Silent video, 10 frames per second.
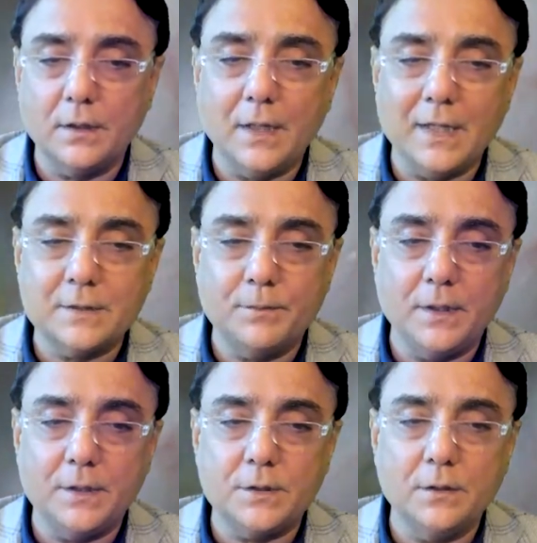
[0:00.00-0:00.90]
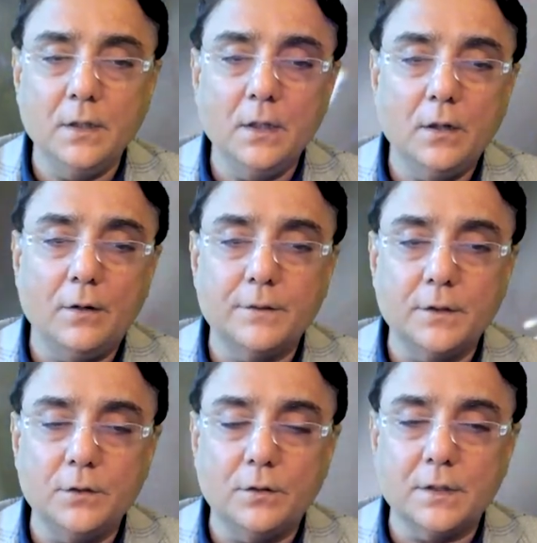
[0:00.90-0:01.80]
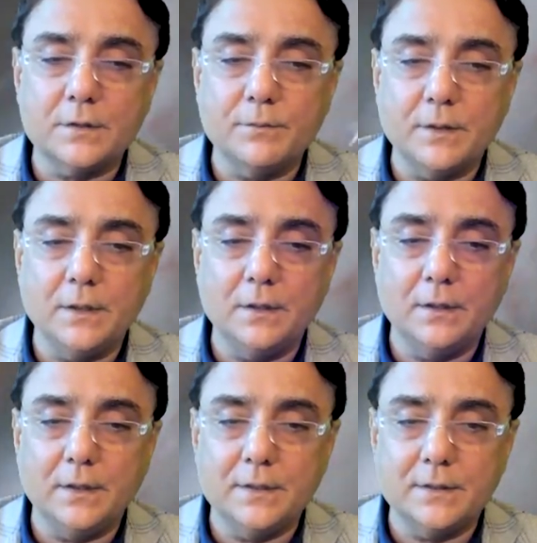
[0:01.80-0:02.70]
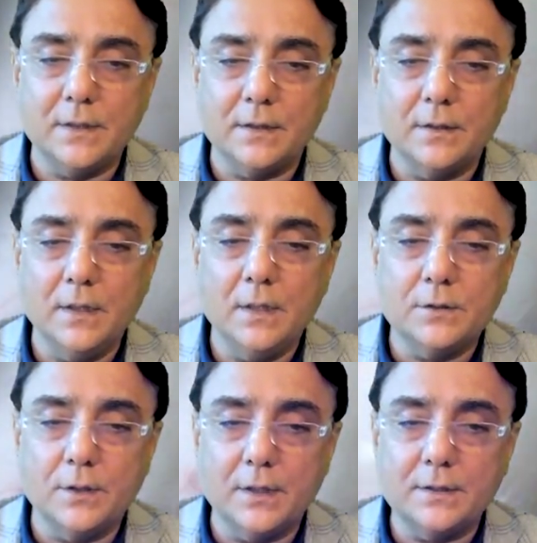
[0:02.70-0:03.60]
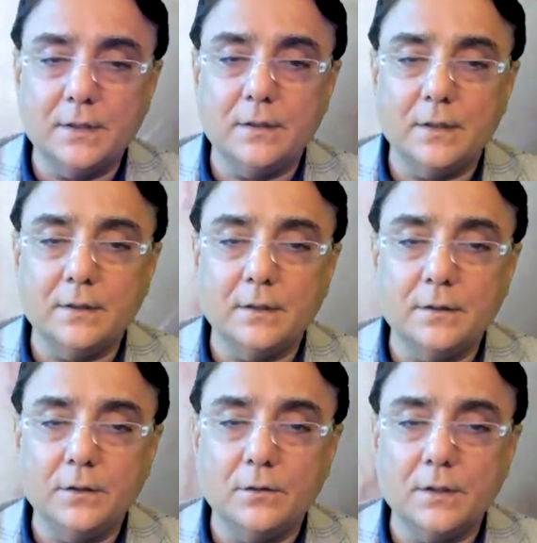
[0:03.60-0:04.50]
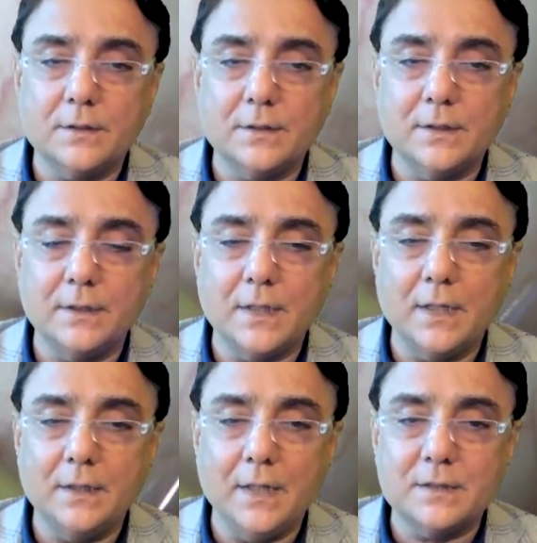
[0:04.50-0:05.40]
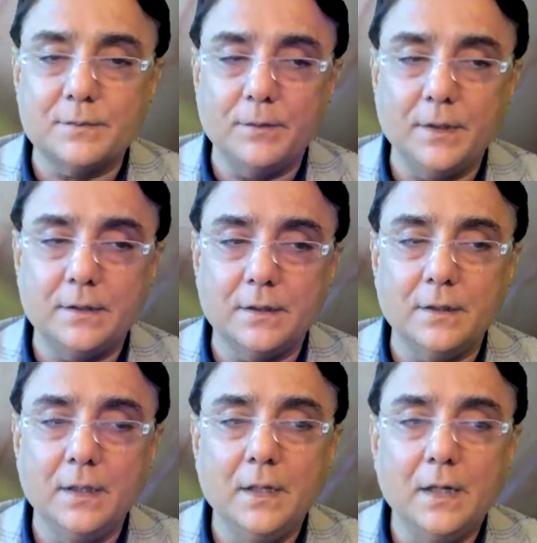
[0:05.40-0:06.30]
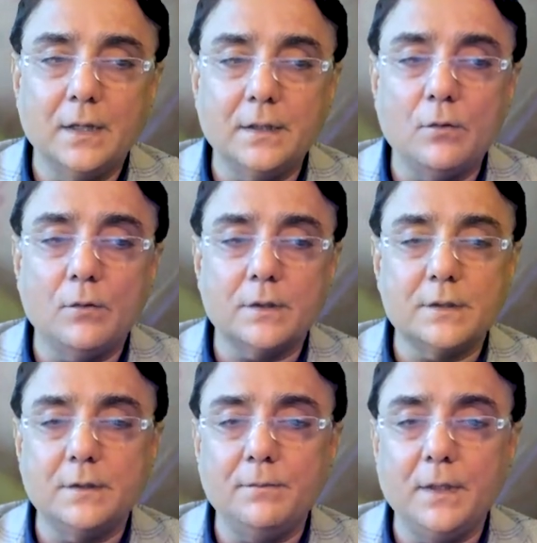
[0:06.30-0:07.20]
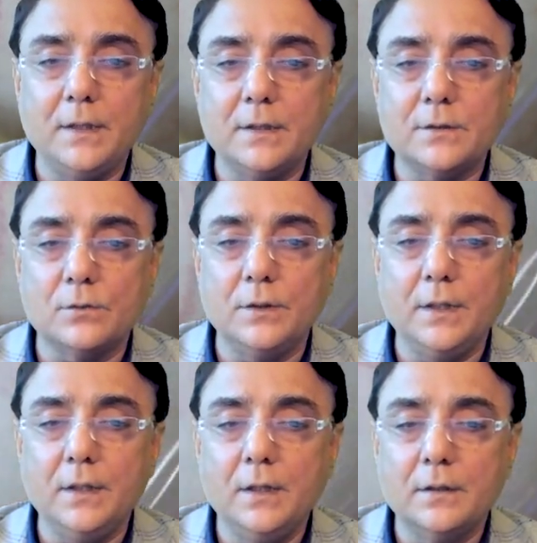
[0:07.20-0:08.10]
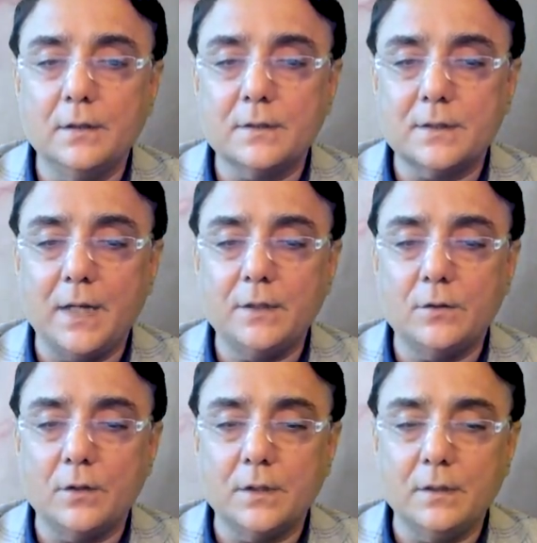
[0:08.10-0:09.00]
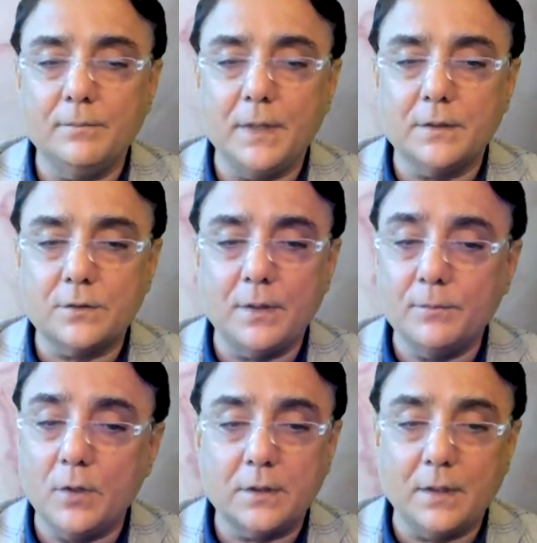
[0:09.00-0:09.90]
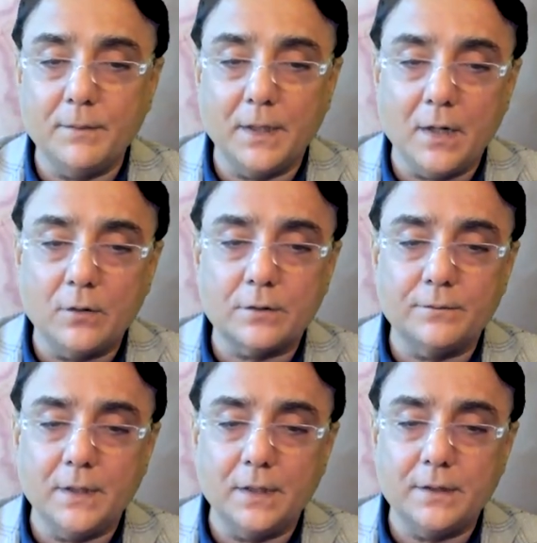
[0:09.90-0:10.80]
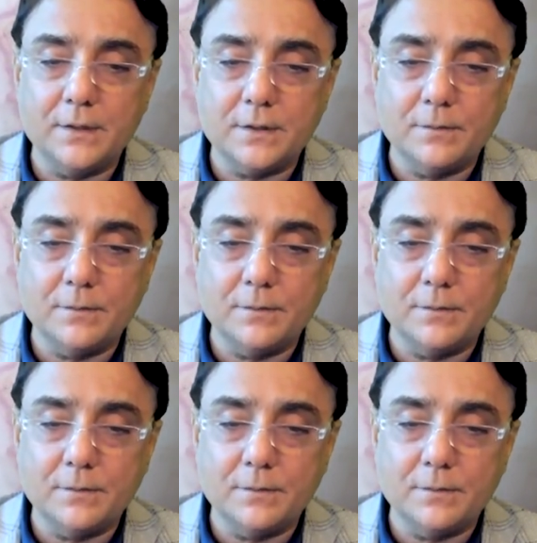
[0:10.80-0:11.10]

aspiration of the nucleus material is done. So you can see that the nucleus is entirely aspirated, and now what is remaining is only the slight cortical matter. So I'm not coming out of the anterior chamber